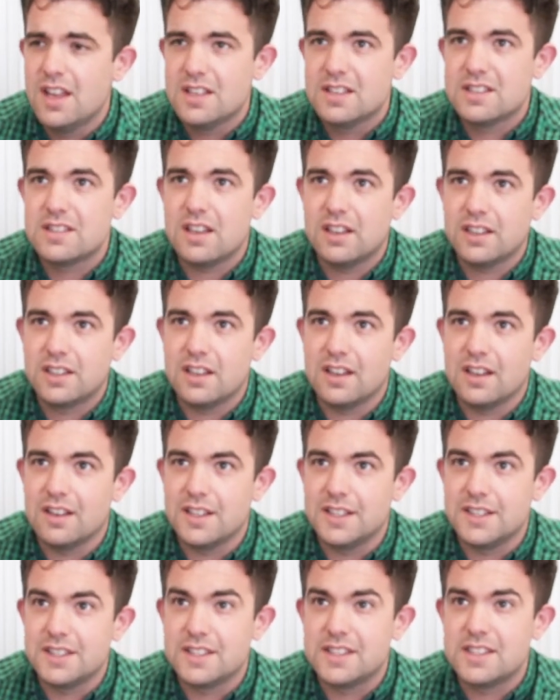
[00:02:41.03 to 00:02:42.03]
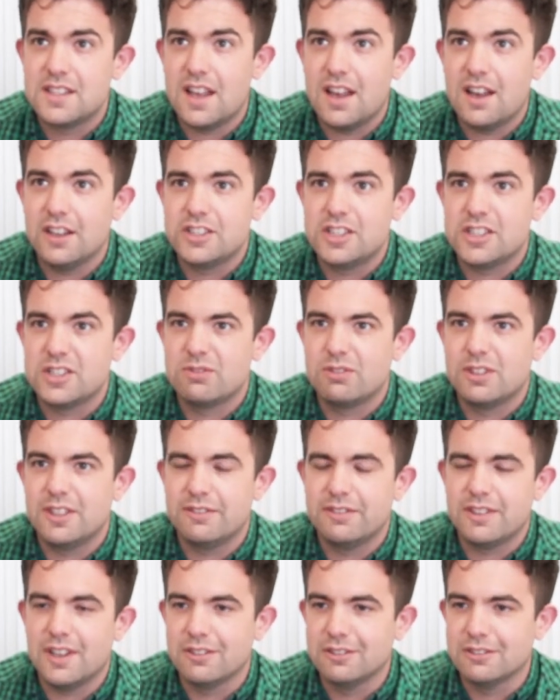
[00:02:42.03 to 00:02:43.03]
sidelines. I just really
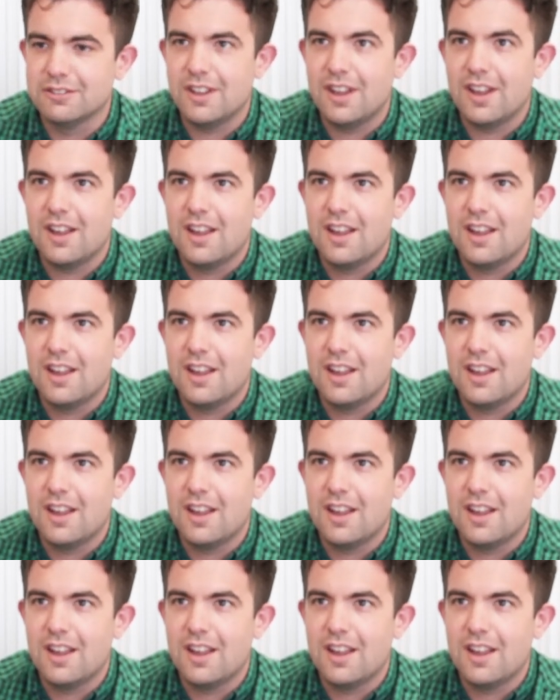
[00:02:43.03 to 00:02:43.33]
felt